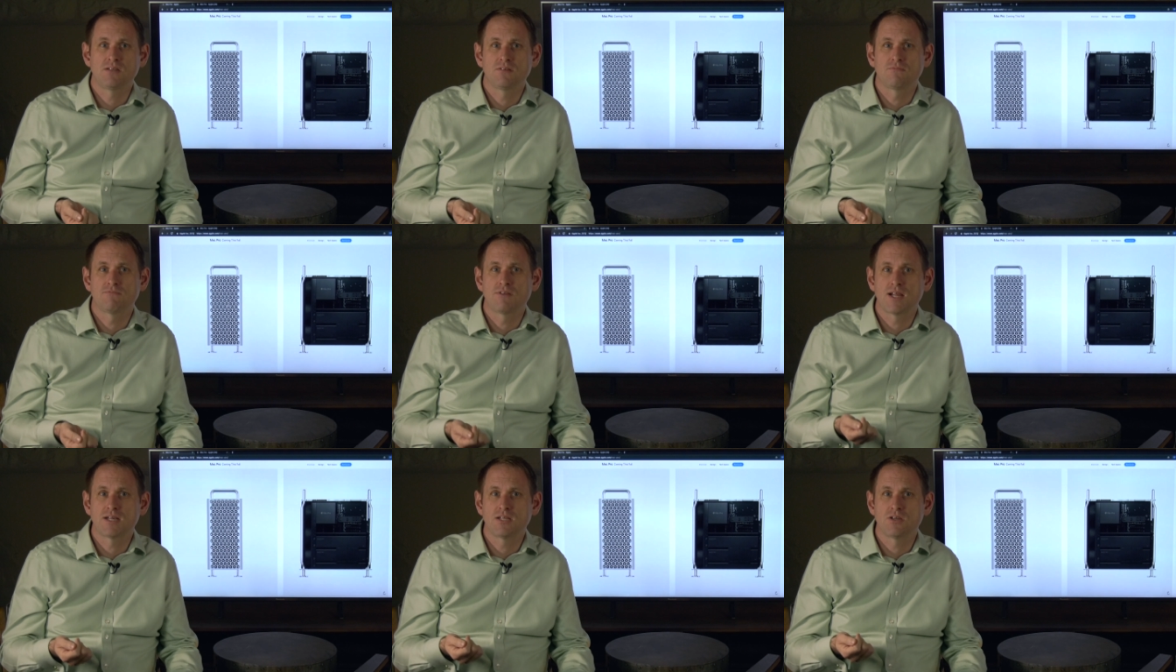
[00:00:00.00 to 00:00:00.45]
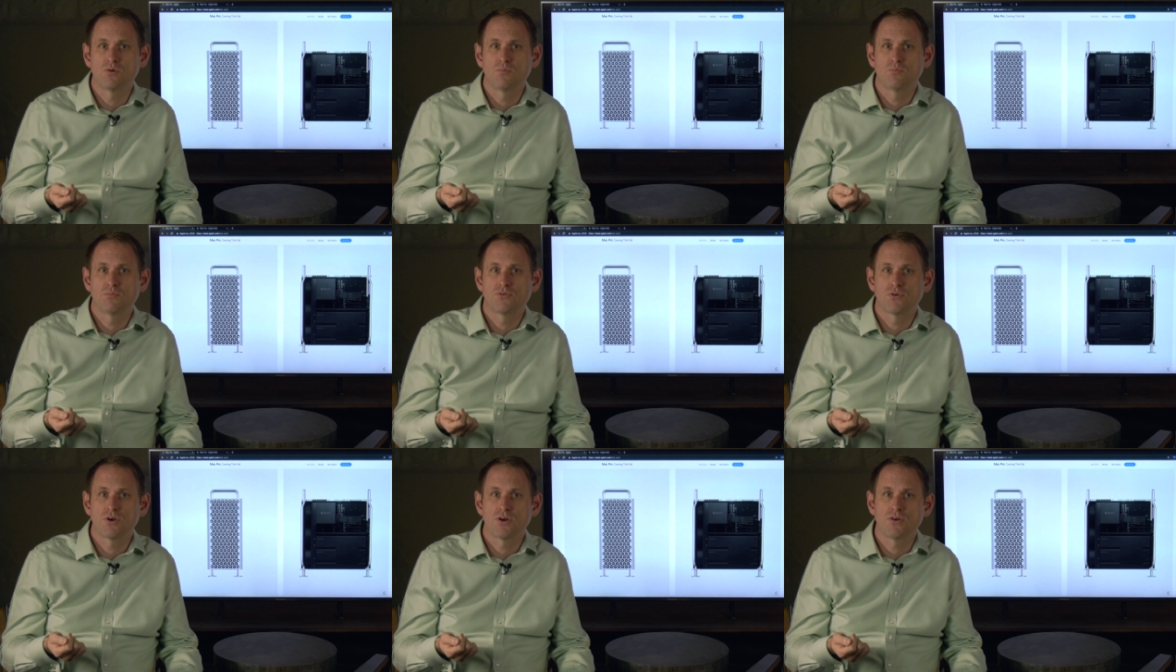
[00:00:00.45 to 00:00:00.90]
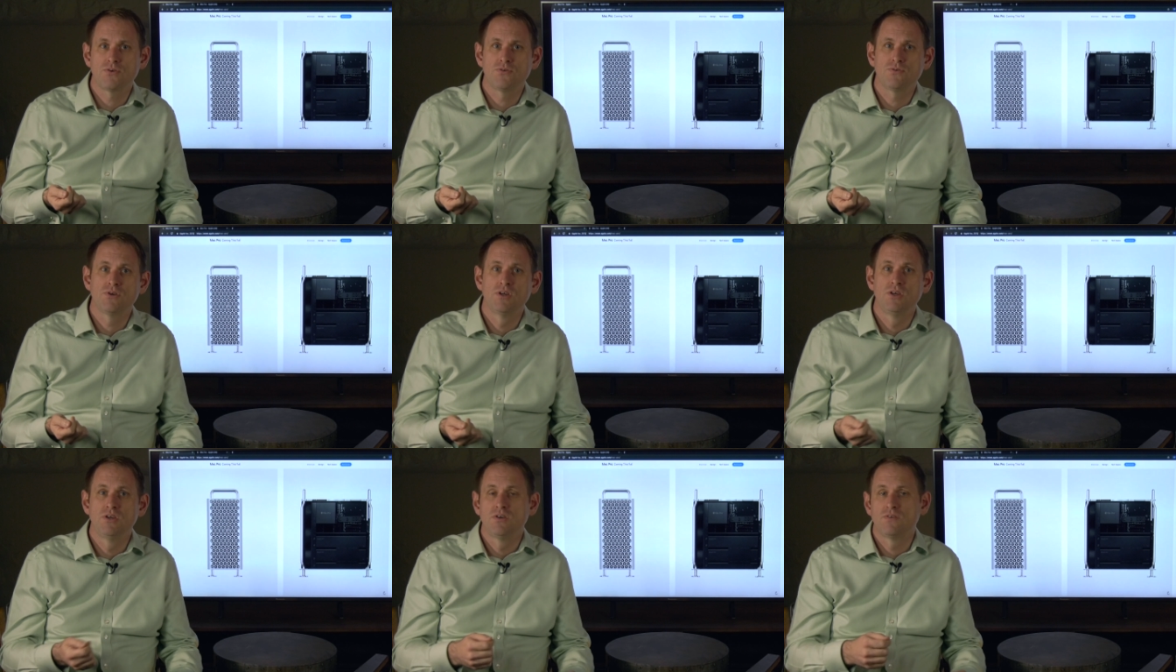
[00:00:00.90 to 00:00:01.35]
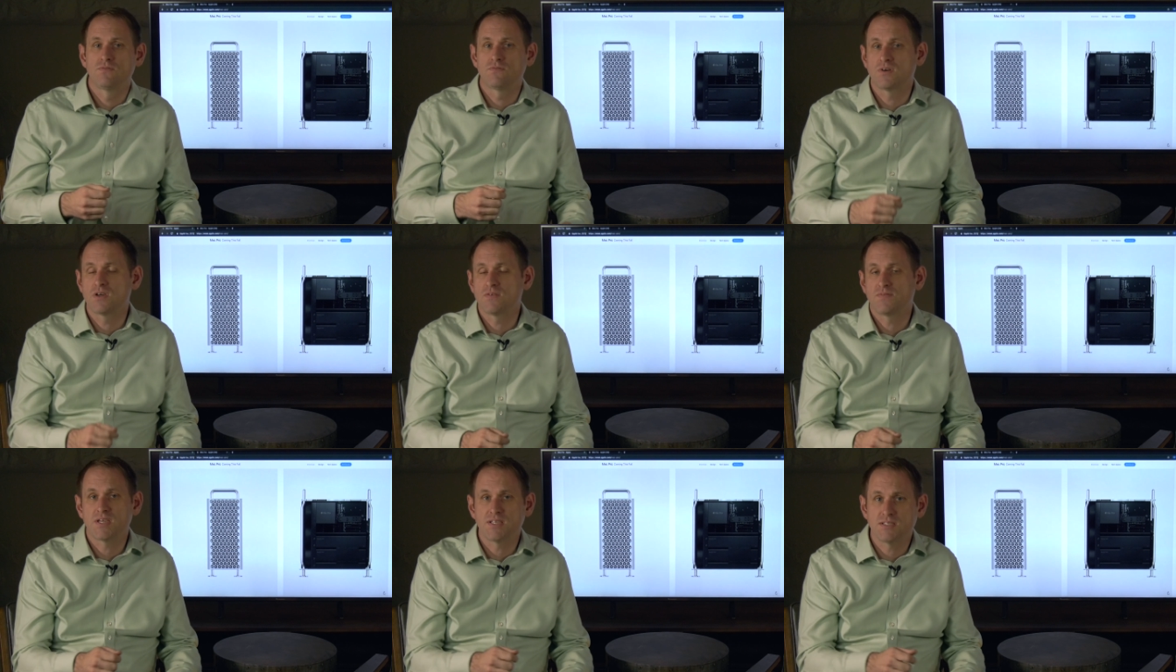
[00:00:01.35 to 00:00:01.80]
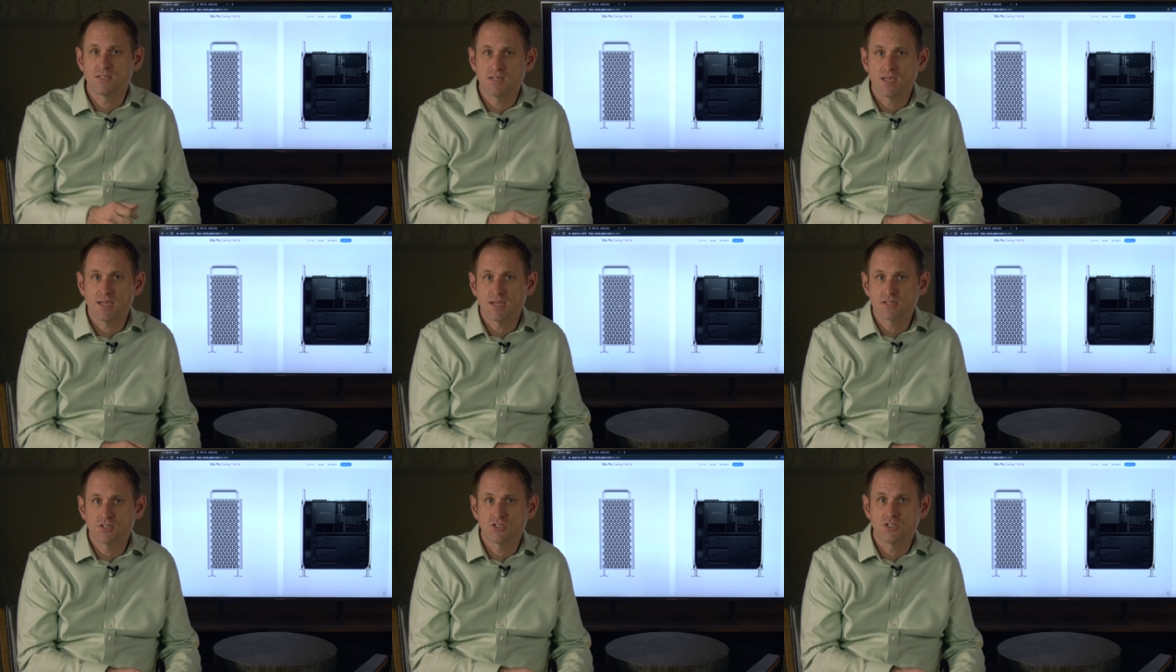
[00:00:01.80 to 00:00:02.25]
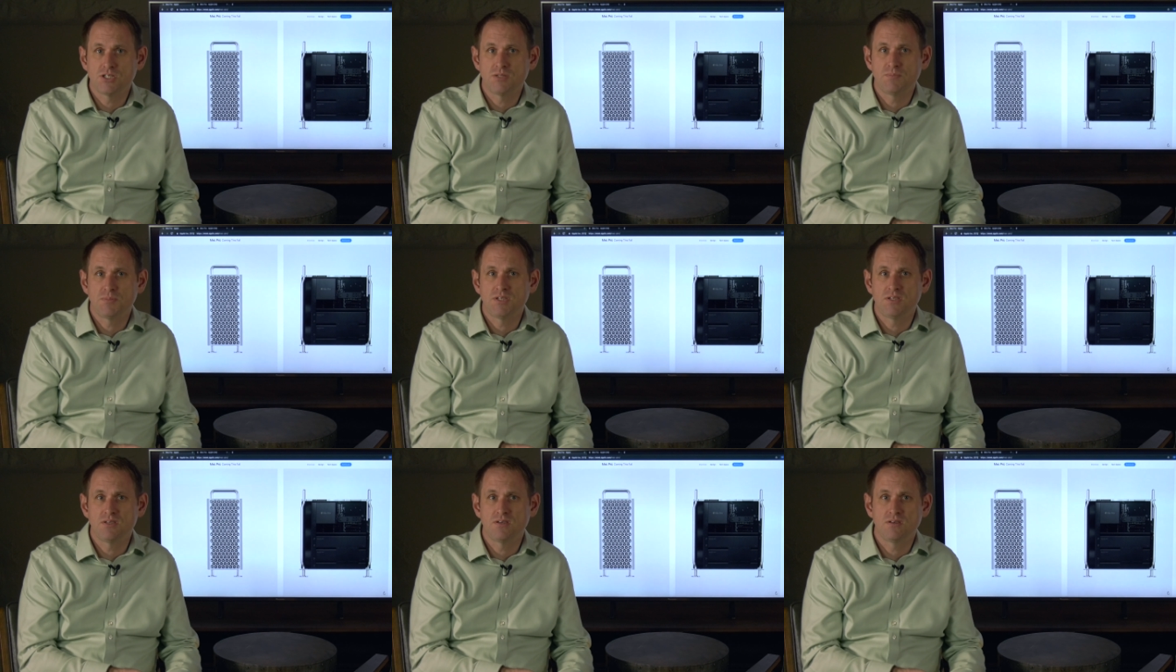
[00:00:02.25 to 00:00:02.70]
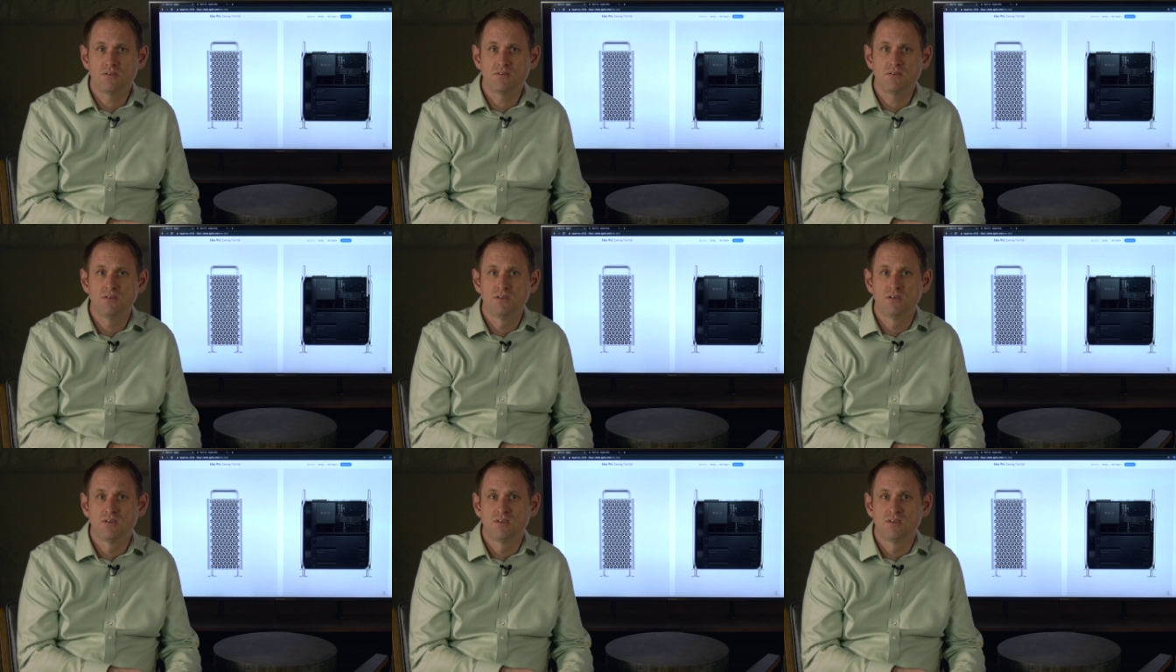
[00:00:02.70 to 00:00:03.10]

and a Radeon Pro 580X GPU.